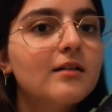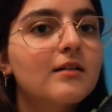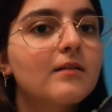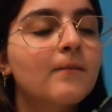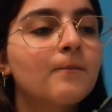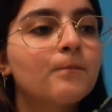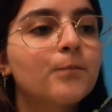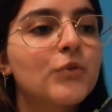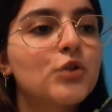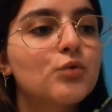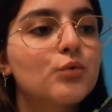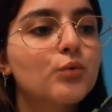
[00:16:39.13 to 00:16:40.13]

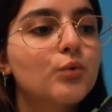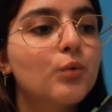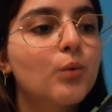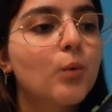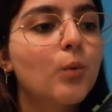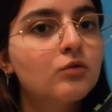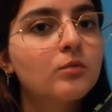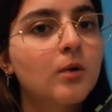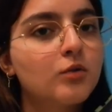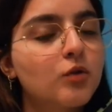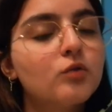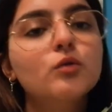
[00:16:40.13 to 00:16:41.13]
to
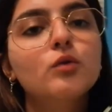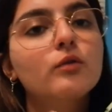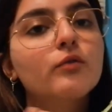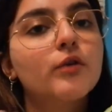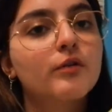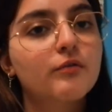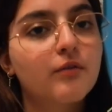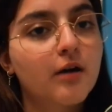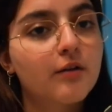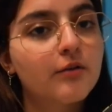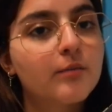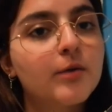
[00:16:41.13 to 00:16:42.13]
Moscow to look for her
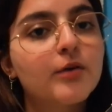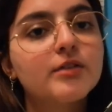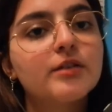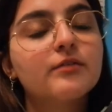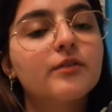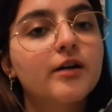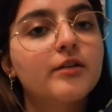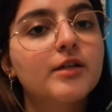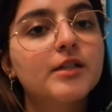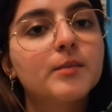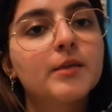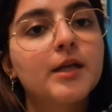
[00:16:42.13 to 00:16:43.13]
father, because her father
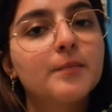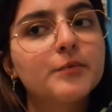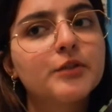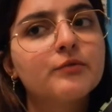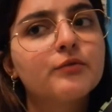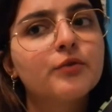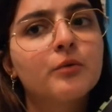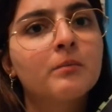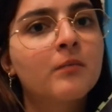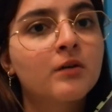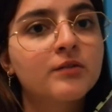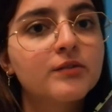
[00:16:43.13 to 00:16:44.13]
has been absent for
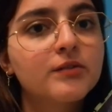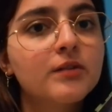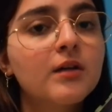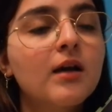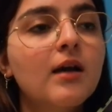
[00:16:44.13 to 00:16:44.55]
months